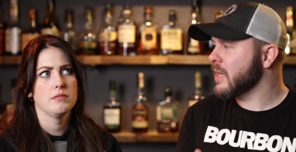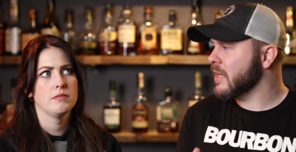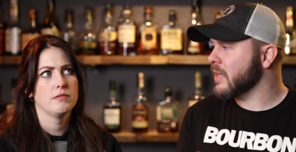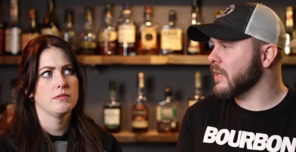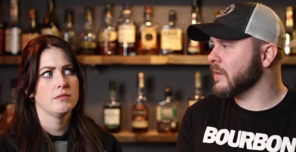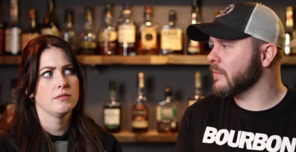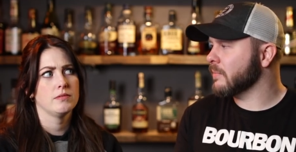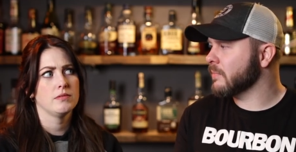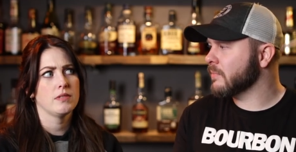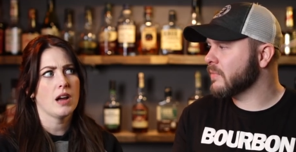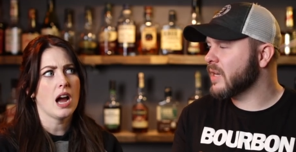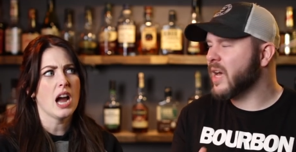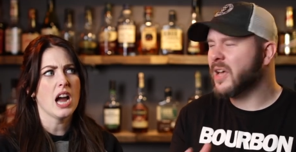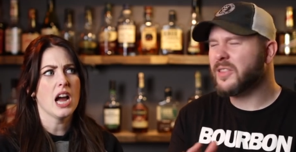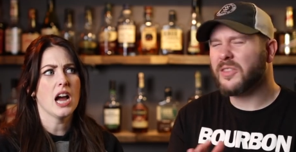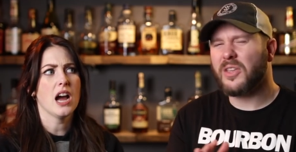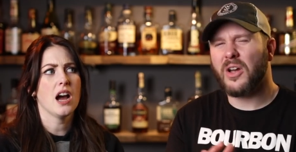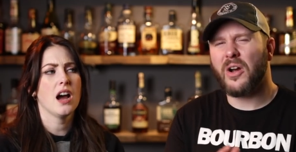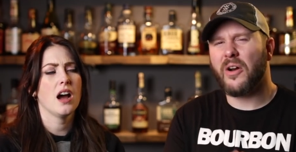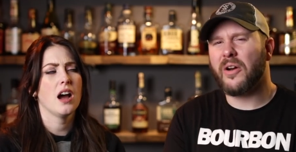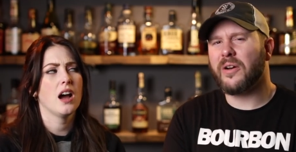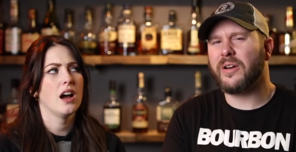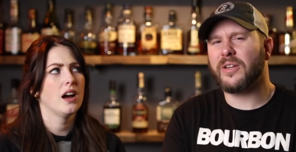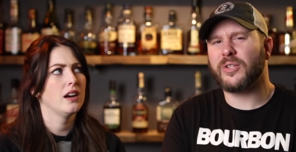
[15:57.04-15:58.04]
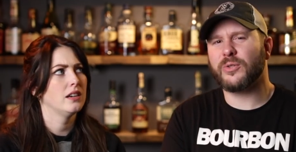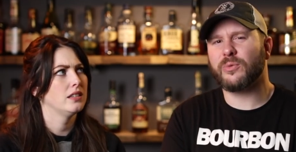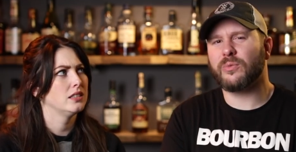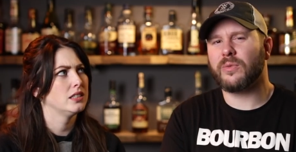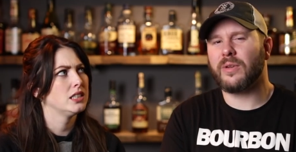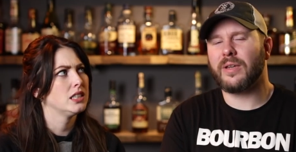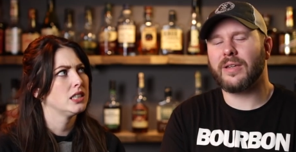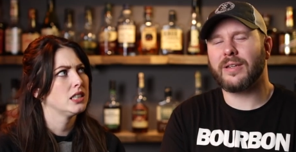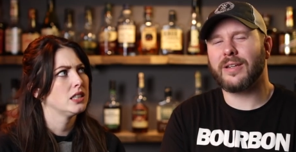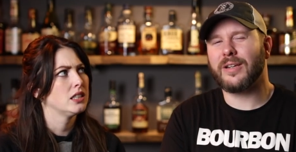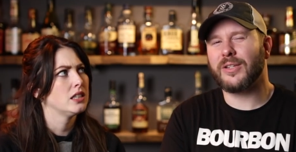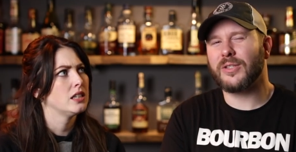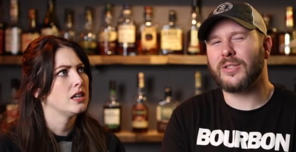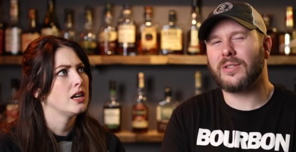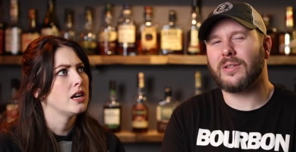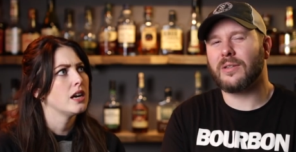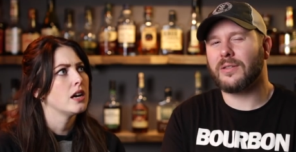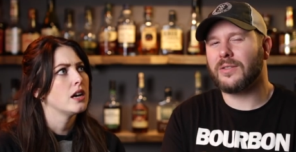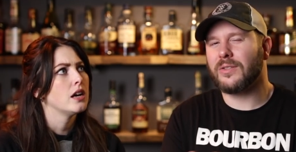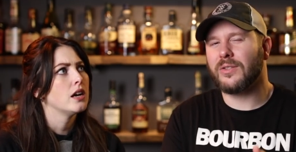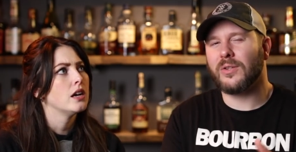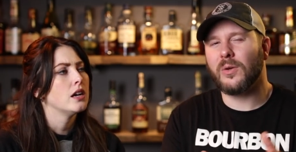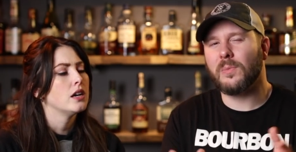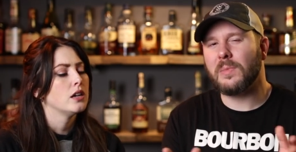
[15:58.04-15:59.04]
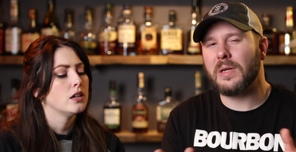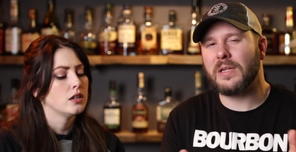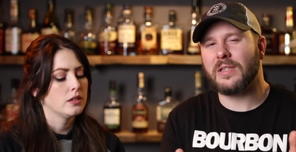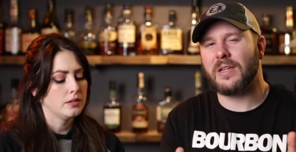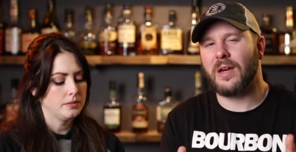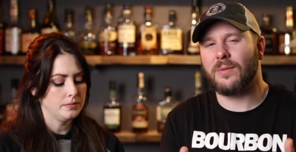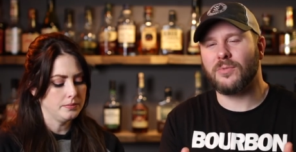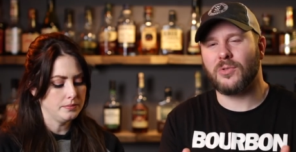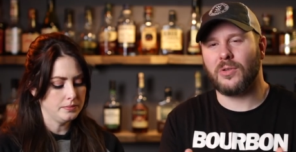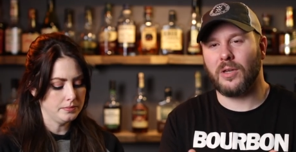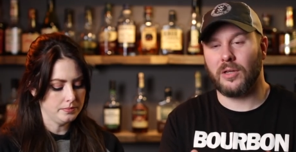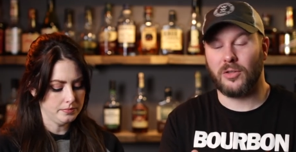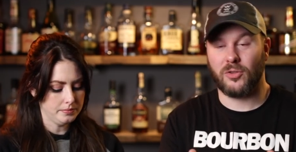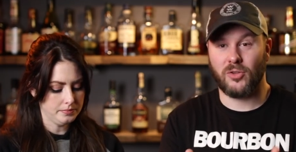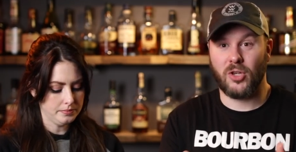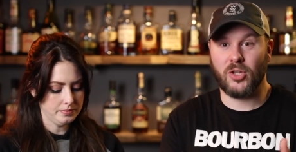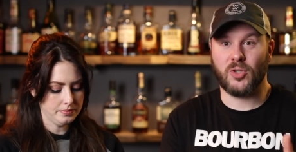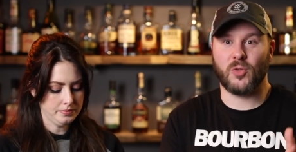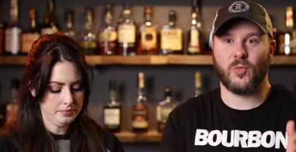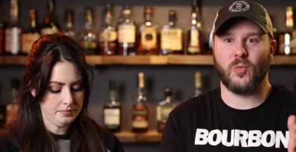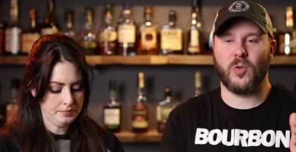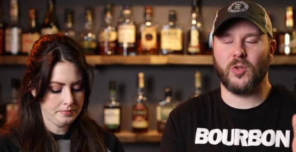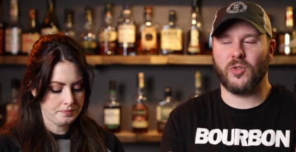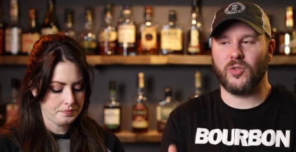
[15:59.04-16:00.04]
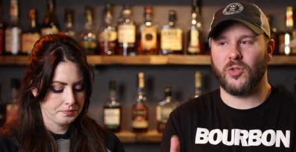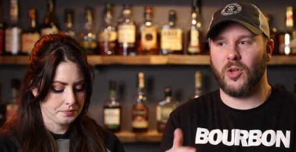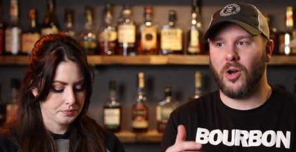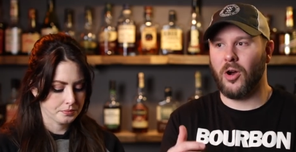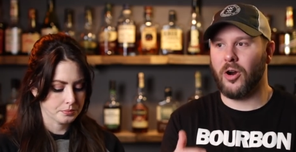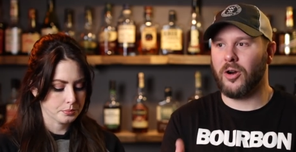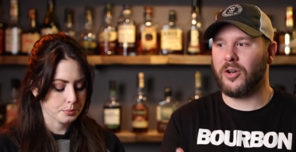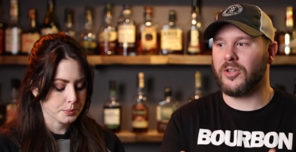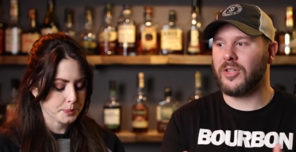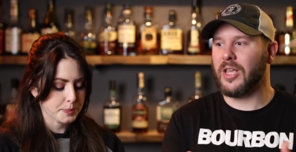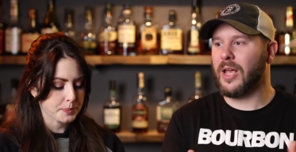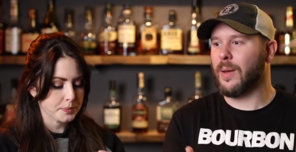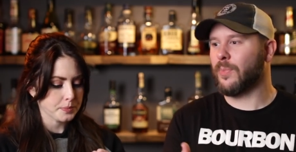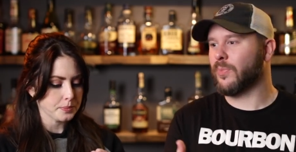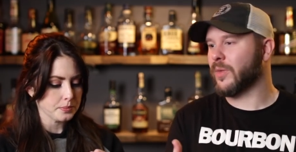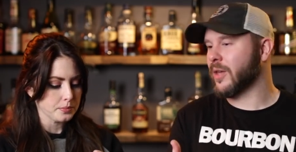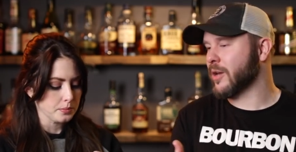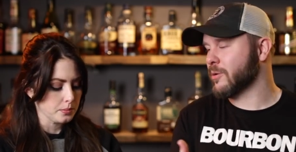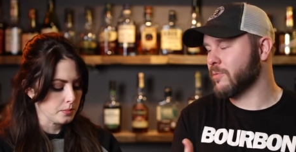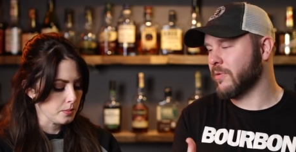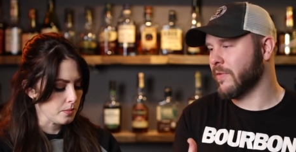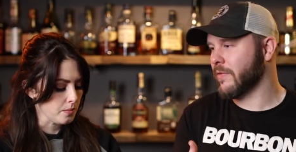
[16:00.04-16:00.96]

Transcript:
Speaker 1: Medium. Not the hardest because so many times you're like, this was the hardest damn thing